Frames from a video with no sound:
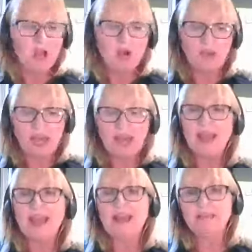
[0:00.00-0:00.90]

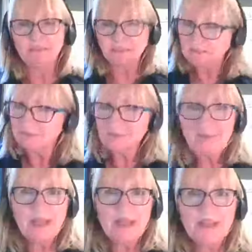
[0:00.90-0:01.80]
Okay,
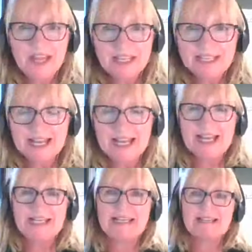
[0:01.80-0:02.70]
this
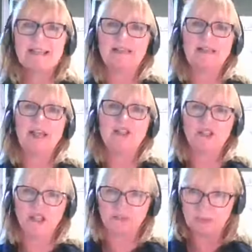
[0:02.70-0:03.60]
is such a
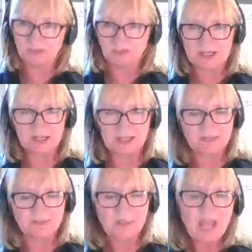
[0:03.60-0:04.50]
topical question.
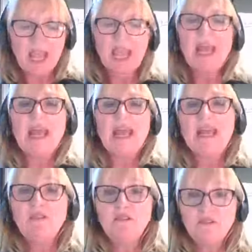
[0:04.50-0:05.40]

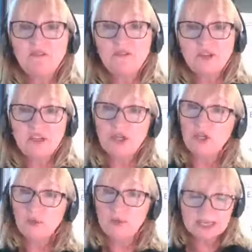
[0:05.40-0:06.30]
If
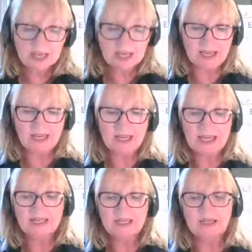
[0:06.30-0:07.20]
you were tucking
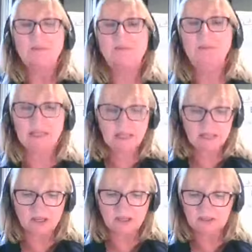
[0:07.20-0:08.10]
into
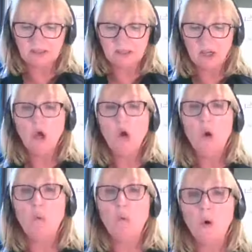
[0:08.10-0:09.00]
biltong,
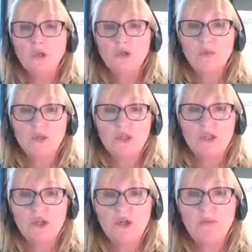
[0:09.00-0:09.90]
what would
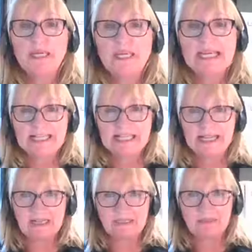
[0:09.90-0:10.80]
you be
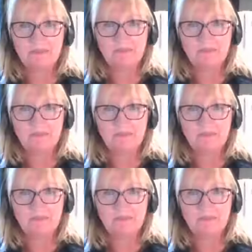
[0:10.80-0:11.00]
eating?